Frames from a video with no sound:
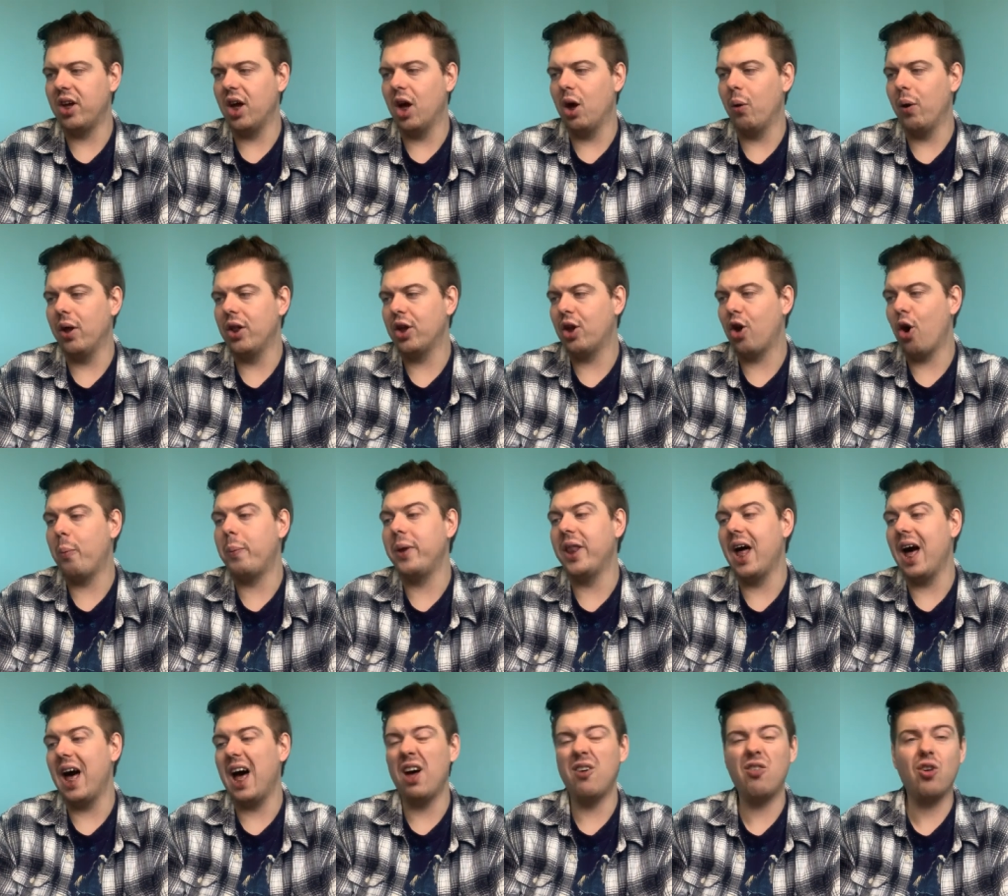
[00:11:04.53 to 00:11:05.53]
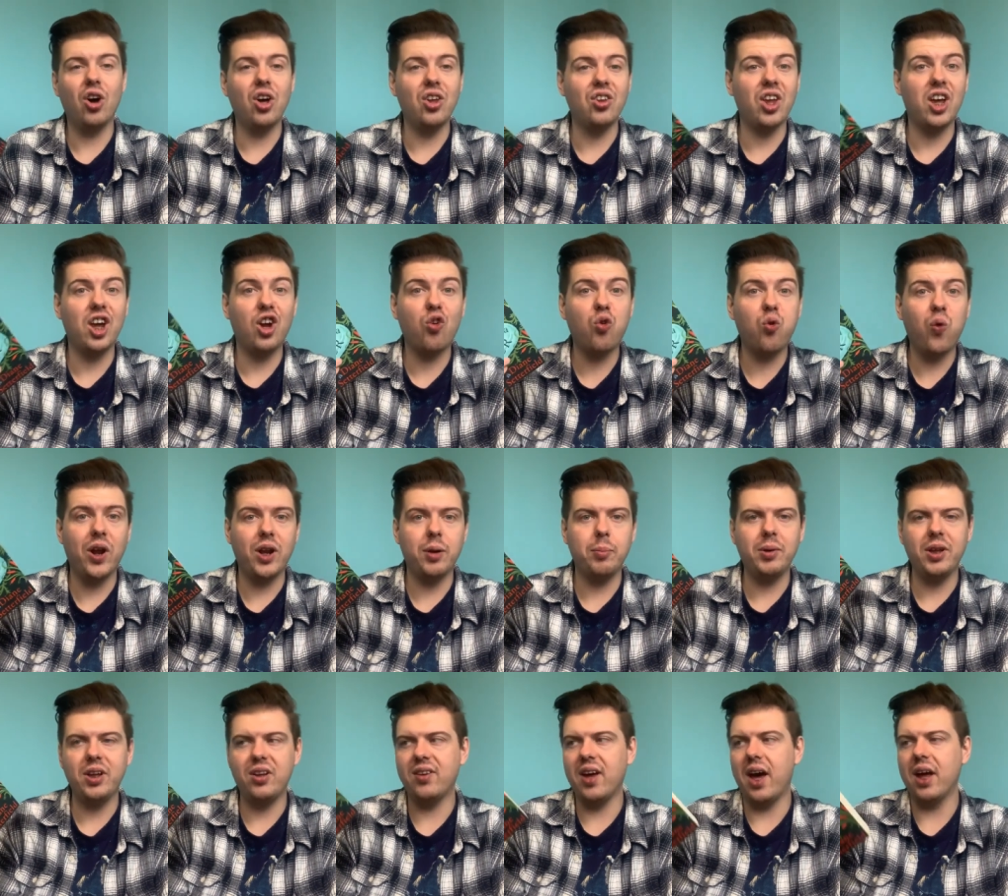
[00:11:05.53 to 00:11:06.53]
ago, and the copy that I've got is
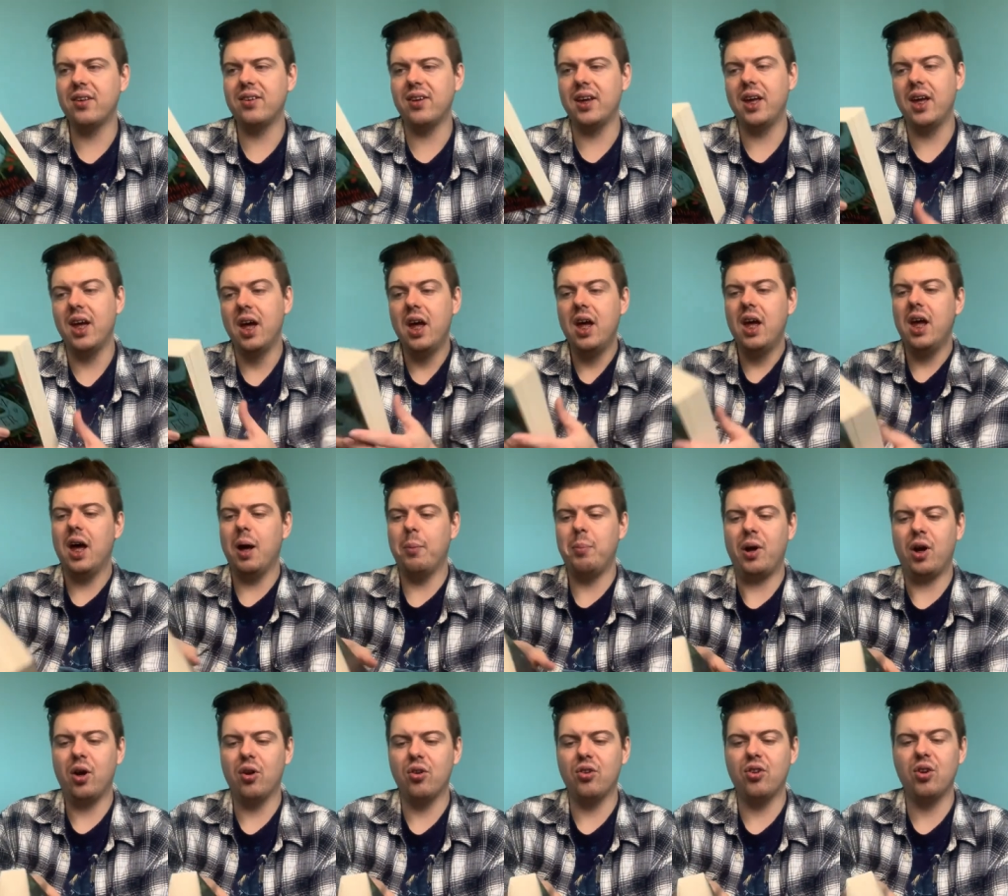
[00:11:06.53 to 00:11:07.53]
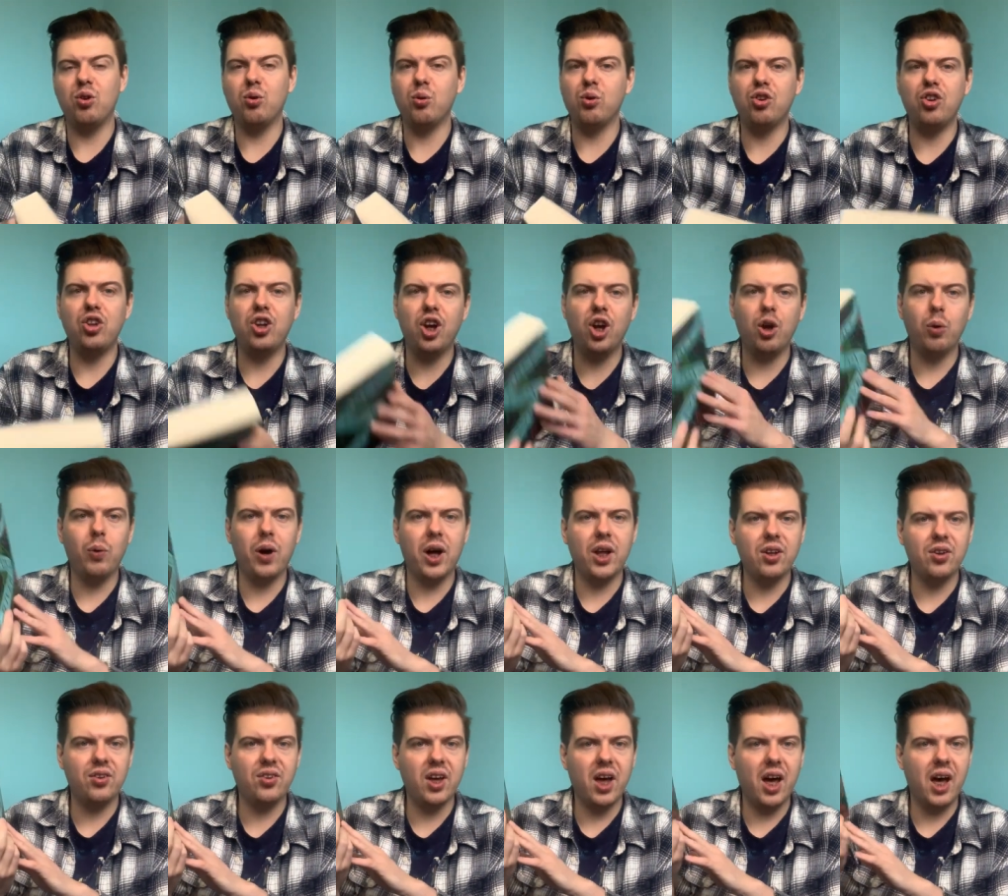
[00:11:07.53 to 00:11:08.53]
incredibly tatty. And because this was new, I
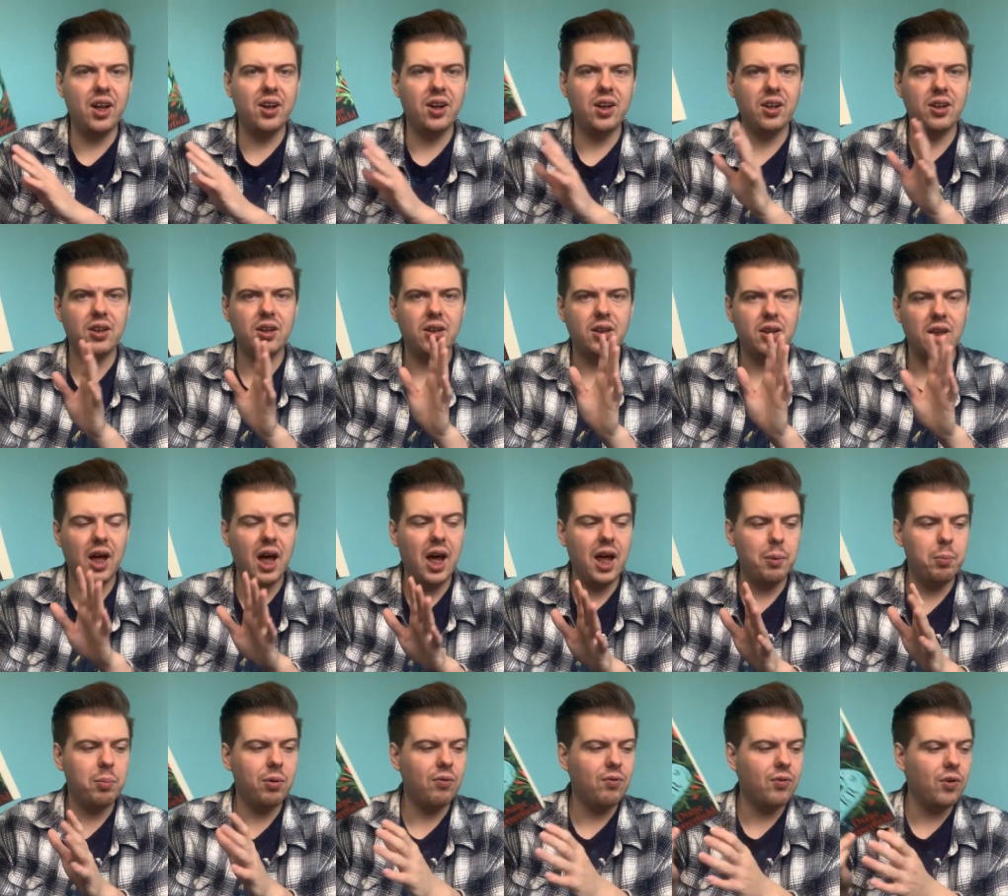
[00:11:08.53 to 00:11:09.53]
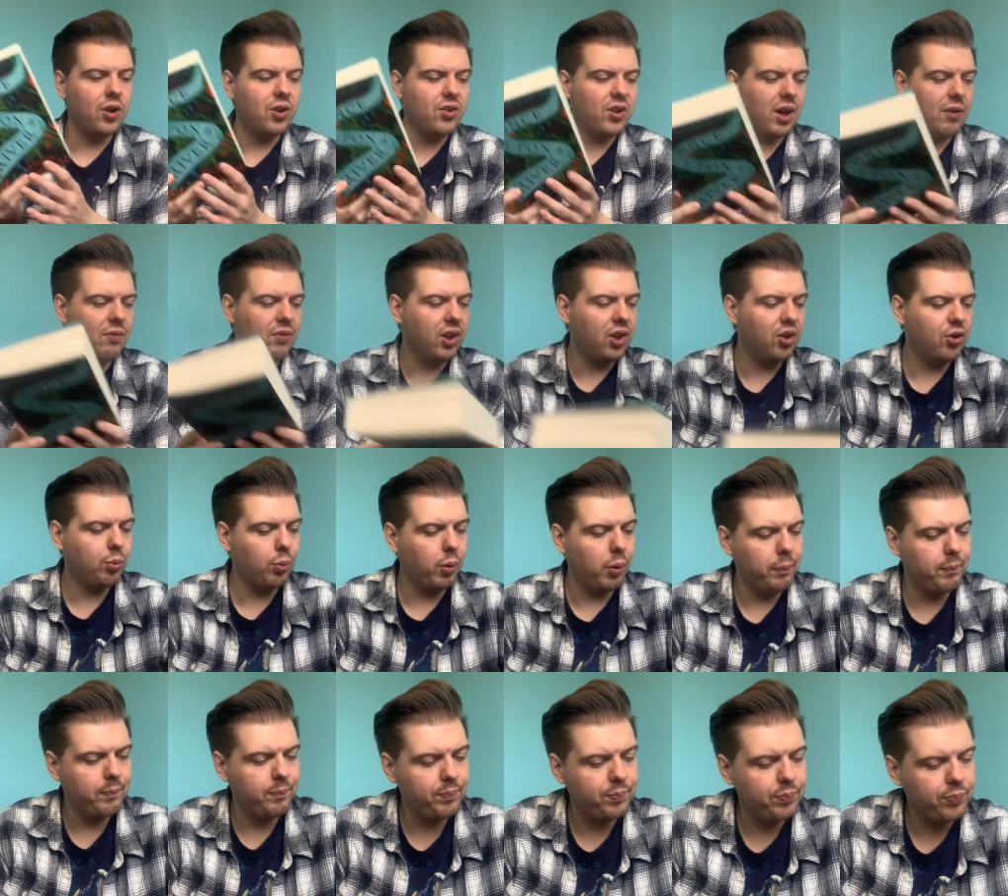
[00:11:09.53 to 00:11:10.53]
decided that I prefer to have this
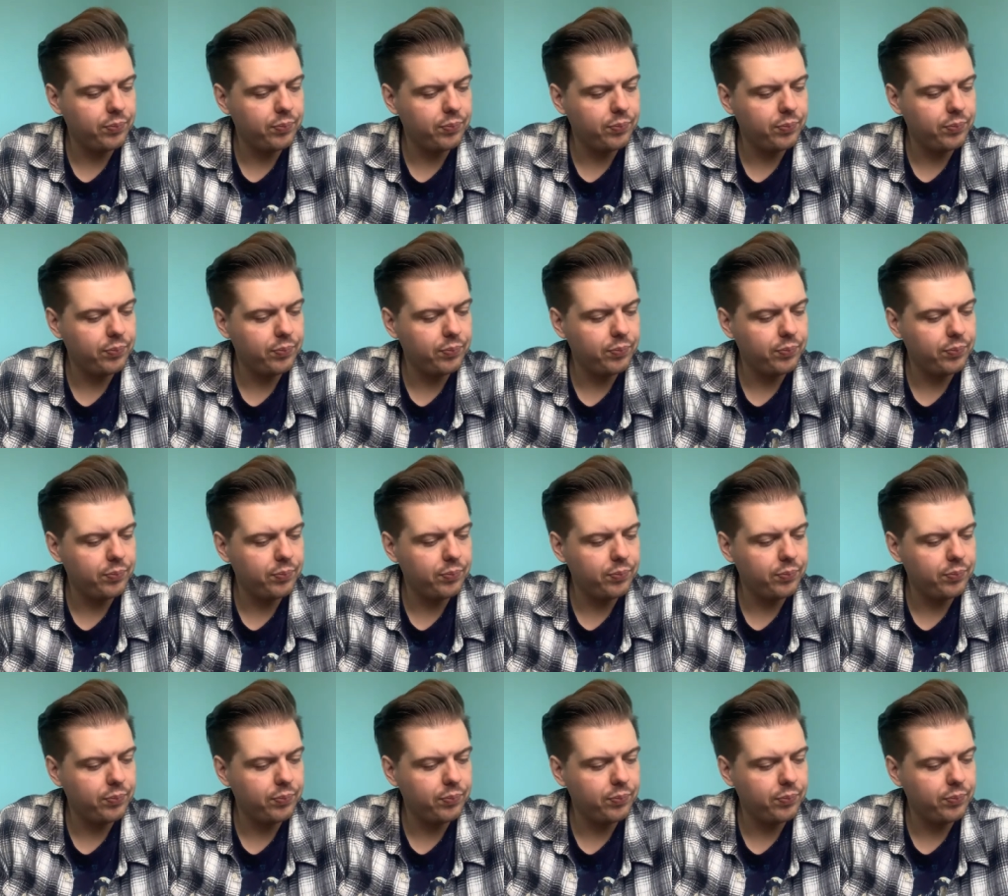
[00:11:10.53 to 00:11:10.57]
one.